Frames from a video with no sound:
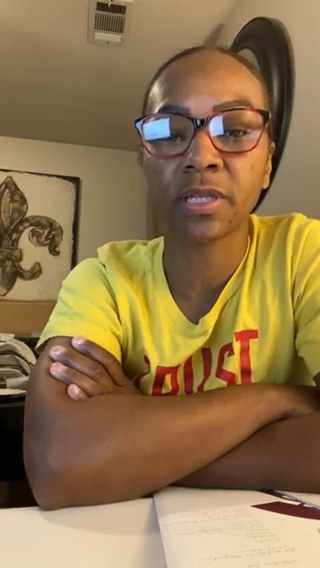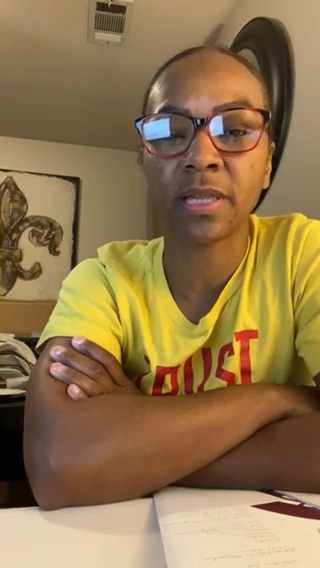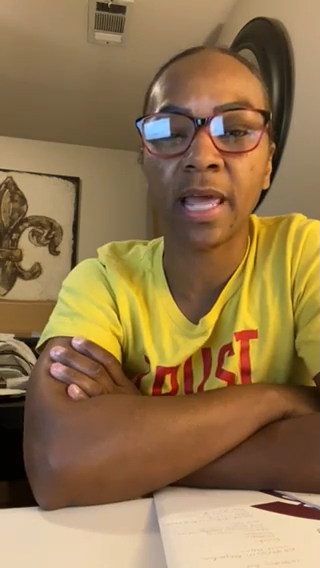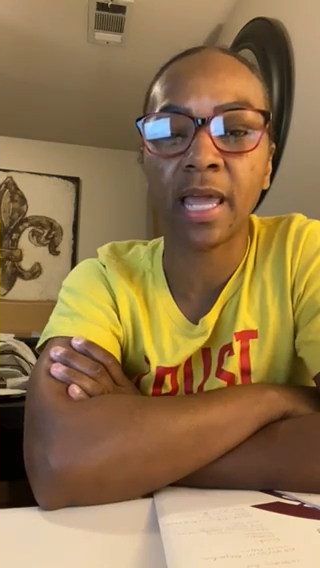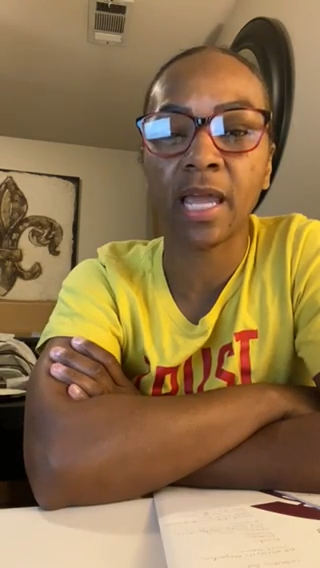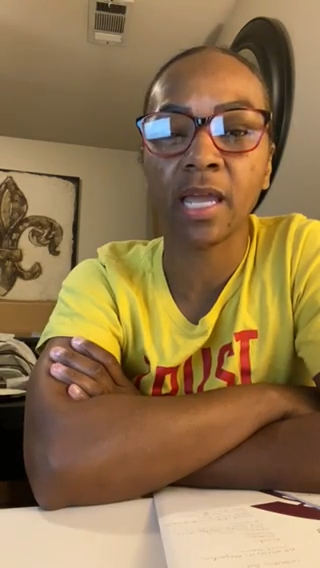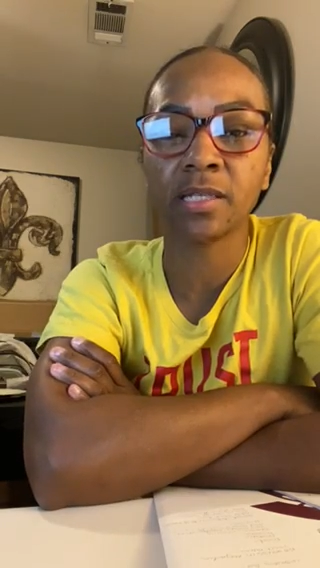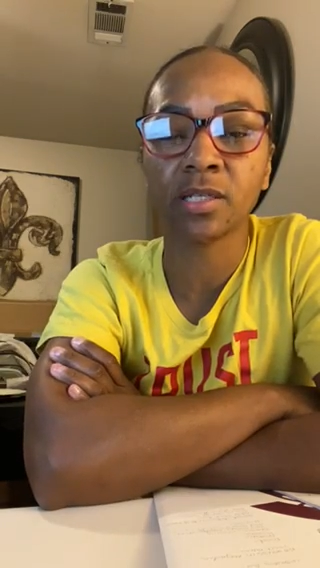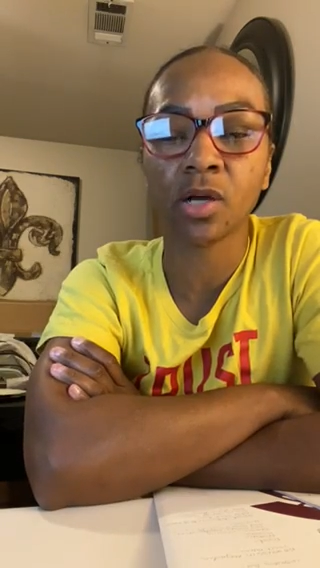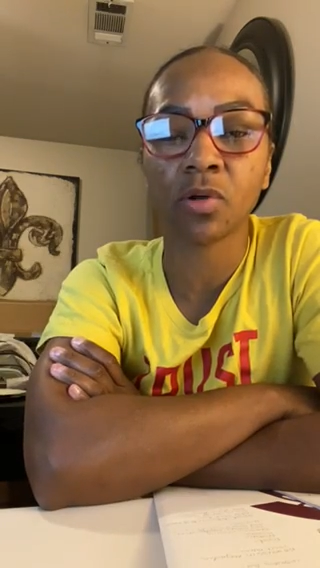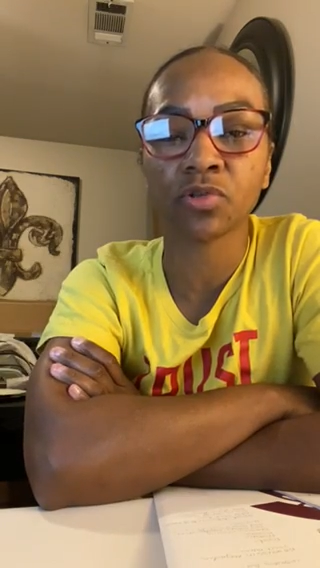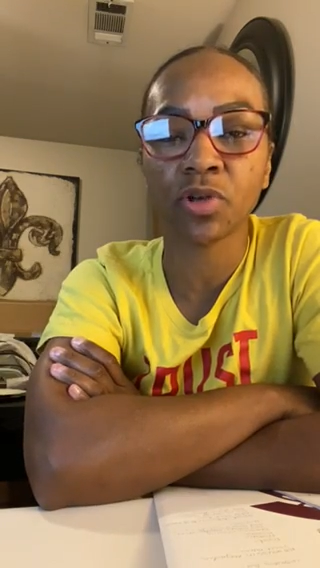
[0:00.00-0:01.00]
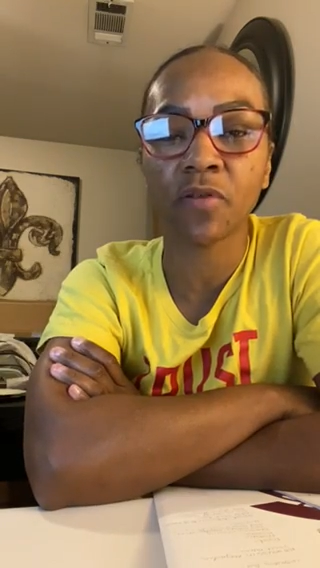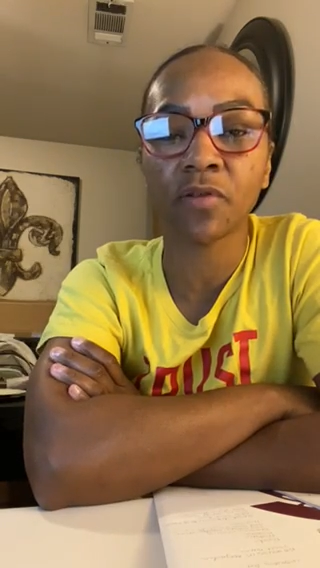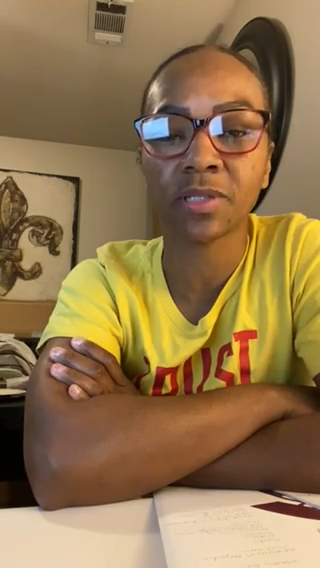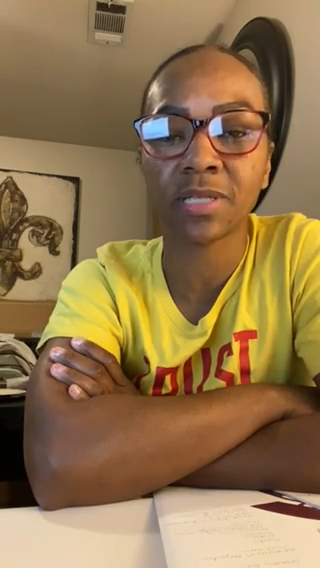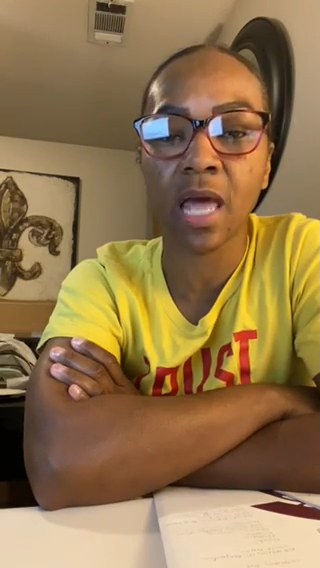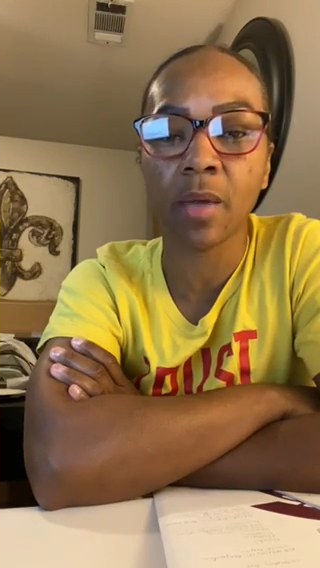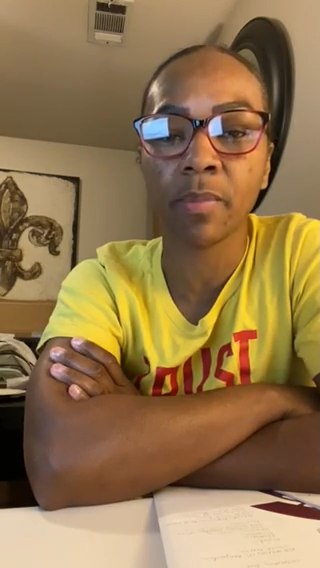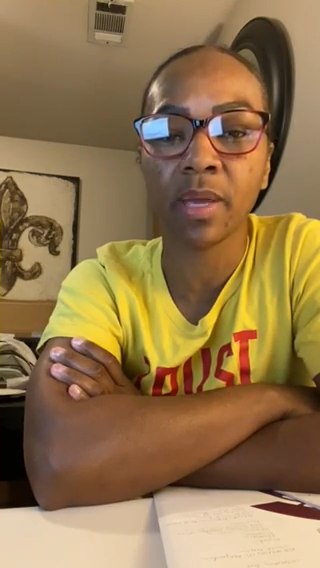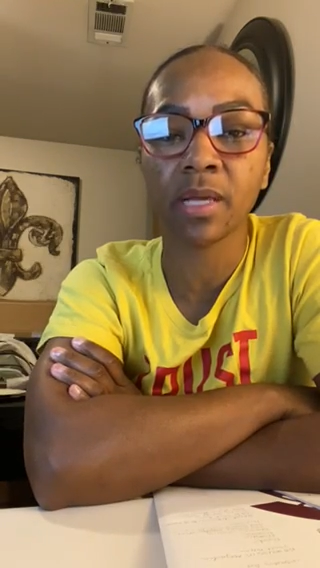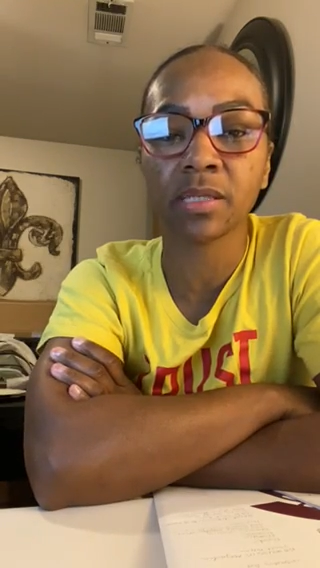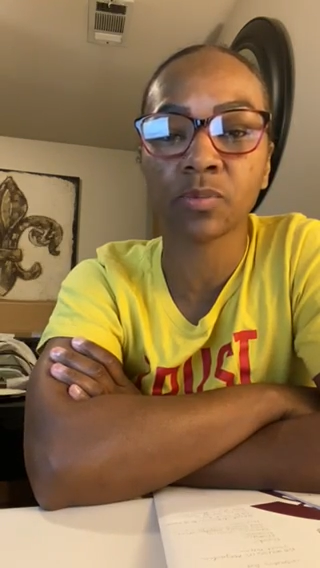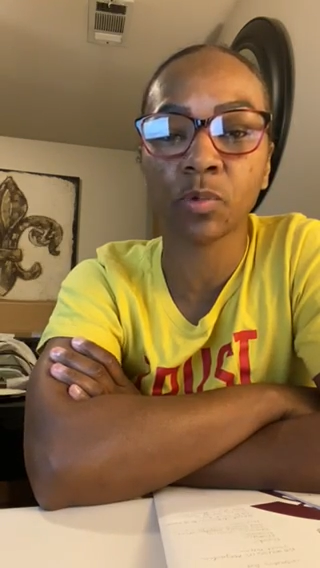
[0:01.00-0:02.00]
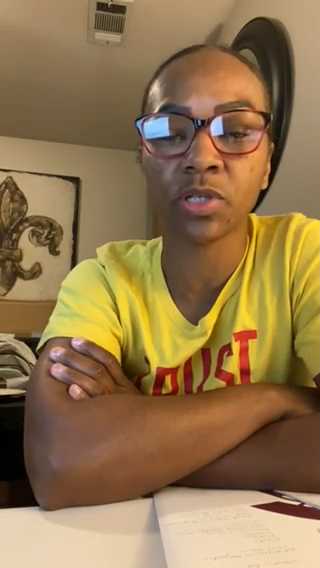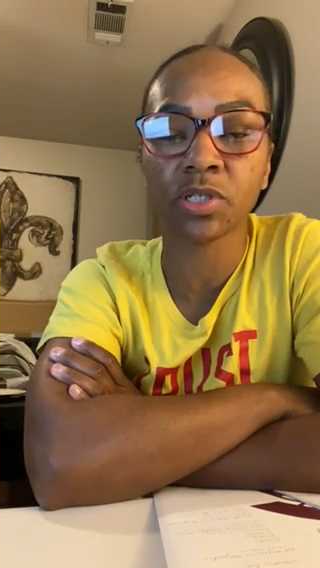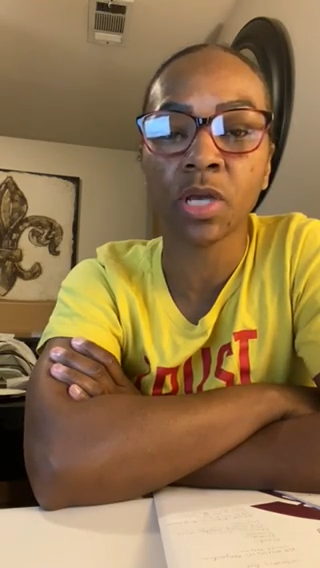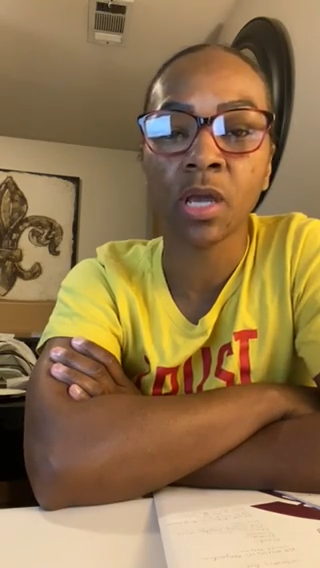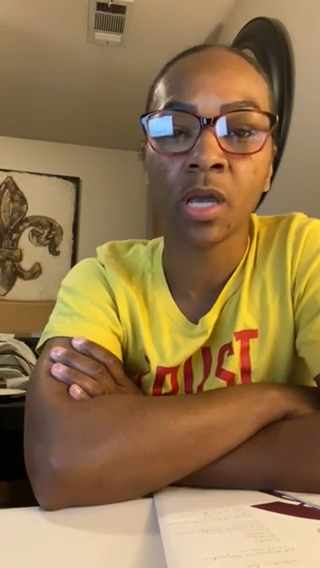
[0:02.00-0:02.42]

They took on travel assignments, which